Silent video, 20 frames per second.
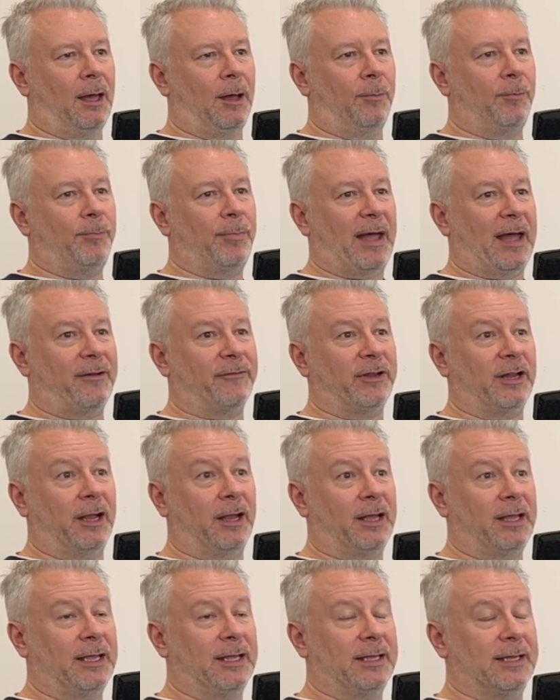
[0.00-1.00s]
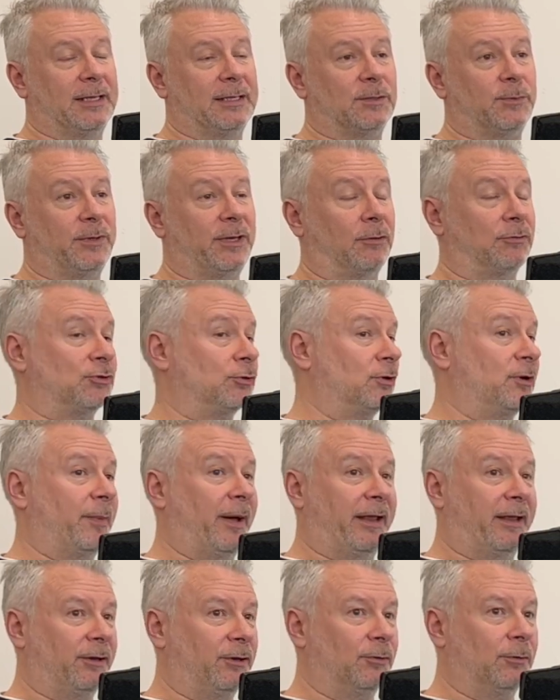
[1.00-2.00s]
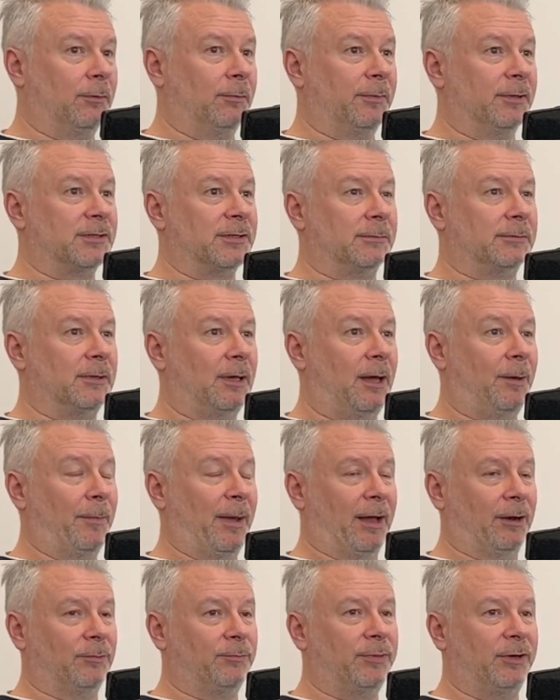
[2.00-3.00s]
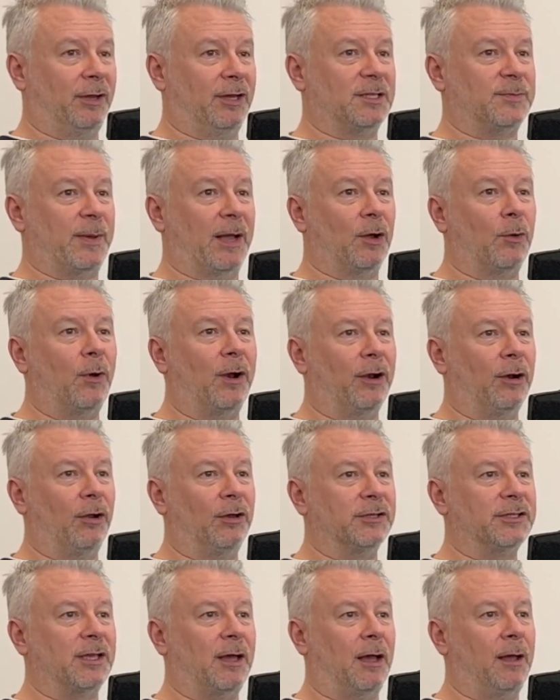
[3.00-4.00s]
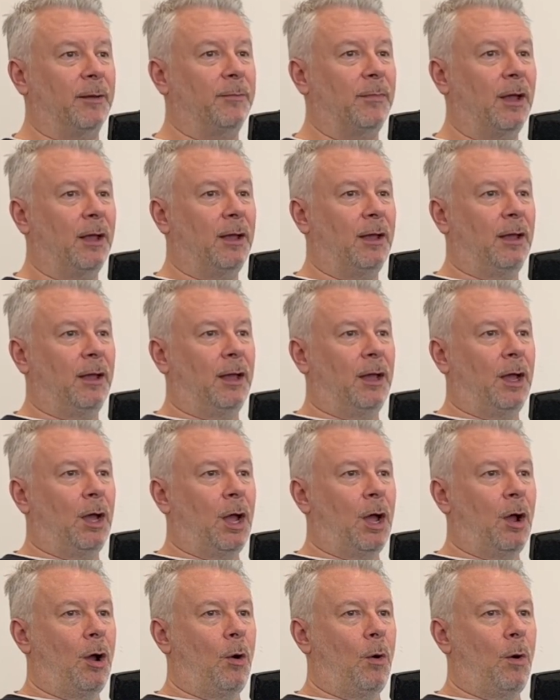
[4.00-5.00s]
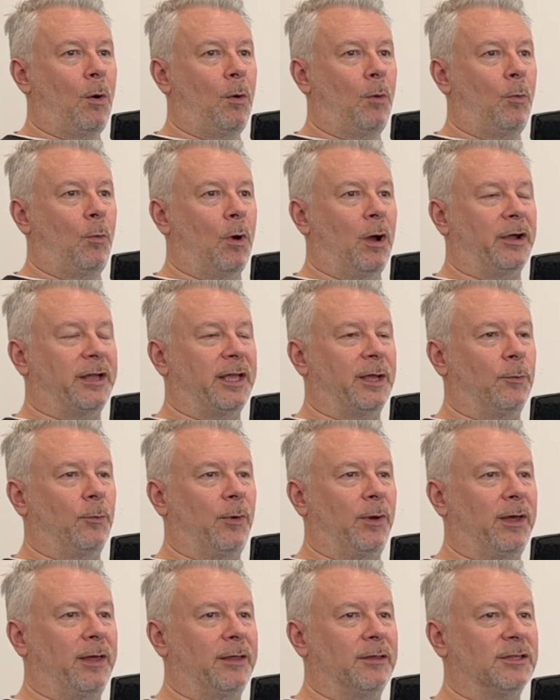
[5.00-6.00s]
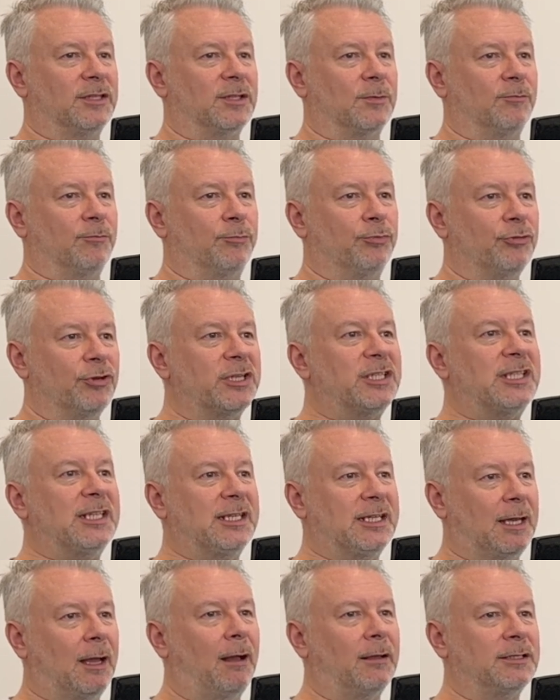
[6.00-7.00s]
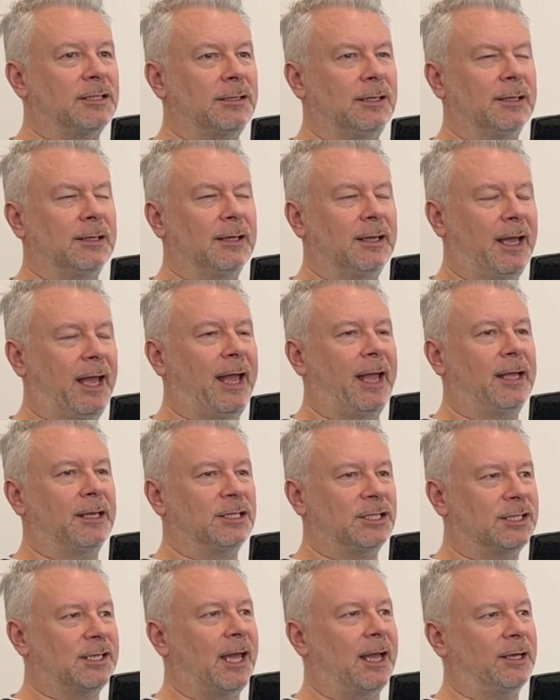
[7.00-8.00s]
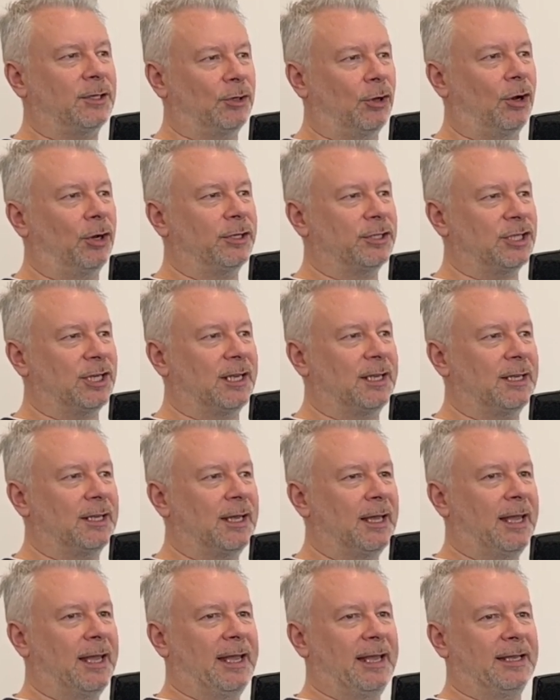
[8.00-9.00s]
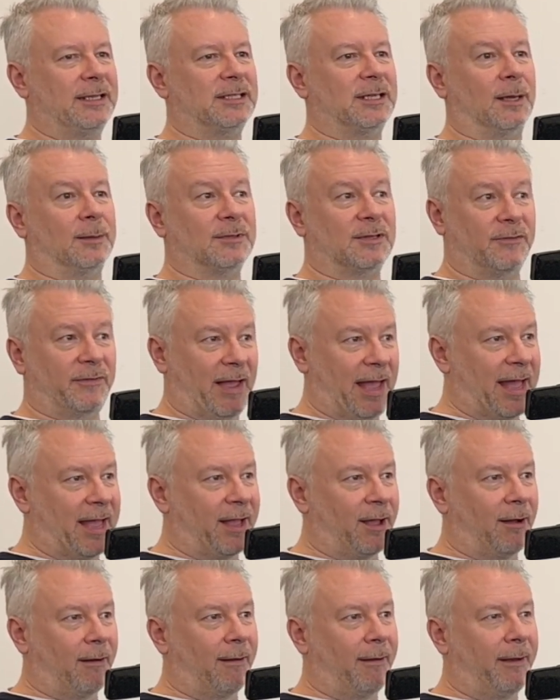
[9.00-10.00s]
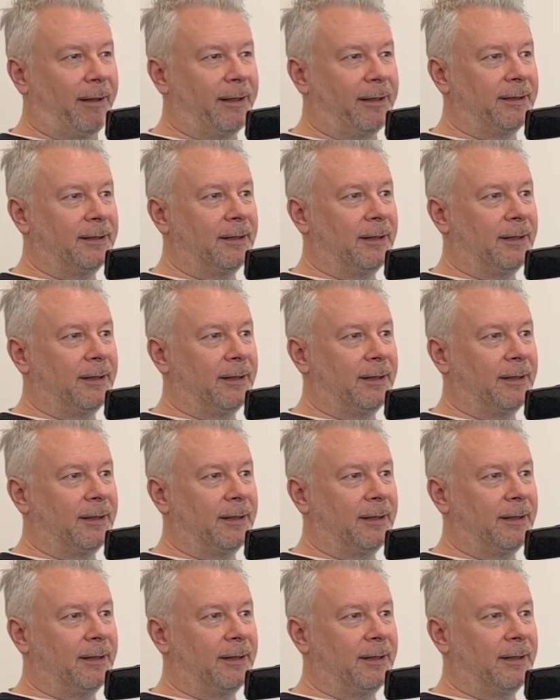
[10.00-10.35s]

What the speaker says: Pavia is, we don't talk about an enormous amount, but I spend quite a lot of time working with some pretty cutting edge technology in terms of AI,